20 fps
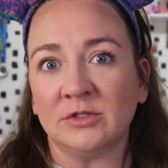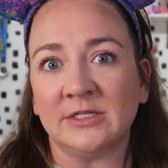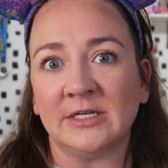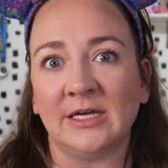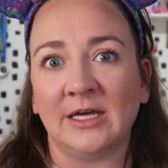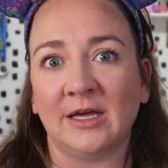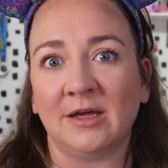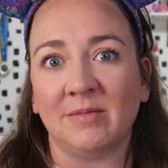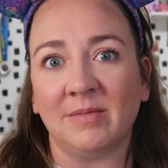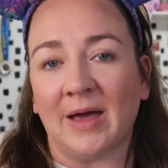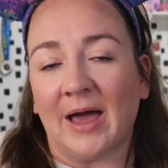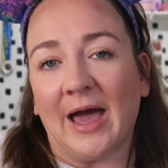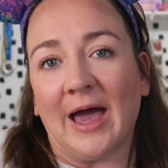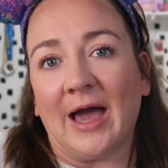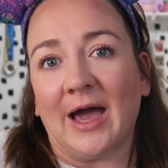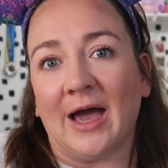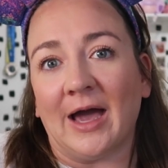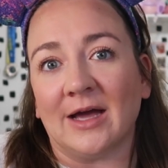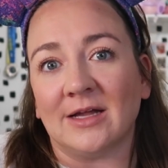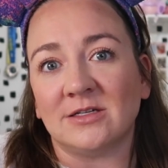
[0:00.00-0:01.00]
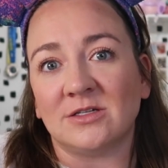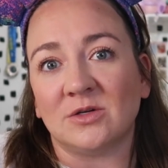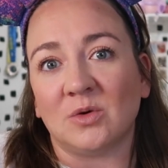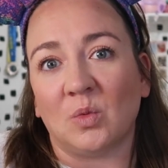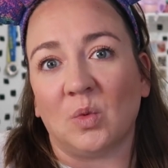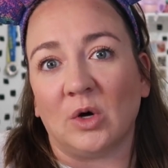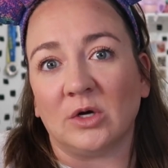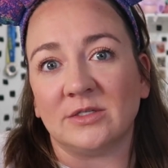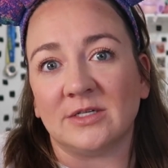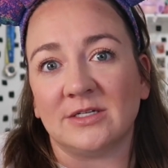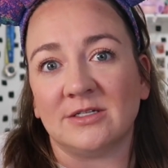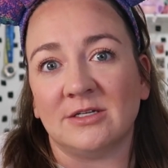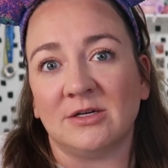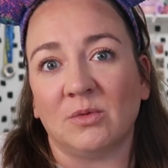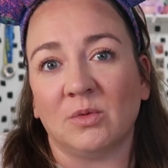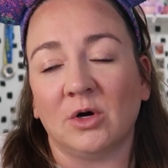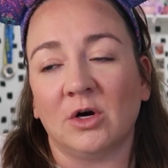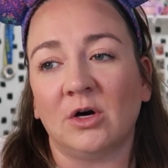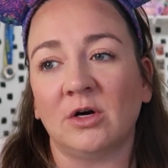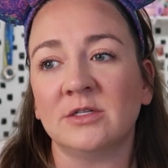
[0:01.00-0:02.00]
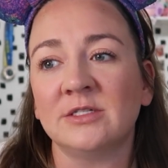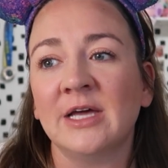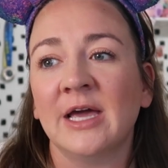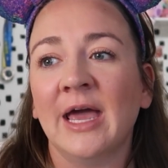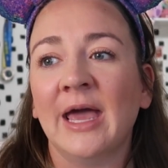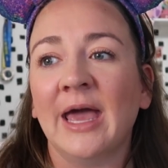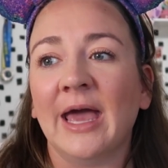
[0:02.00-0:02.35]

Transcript: team at Walt Disney World.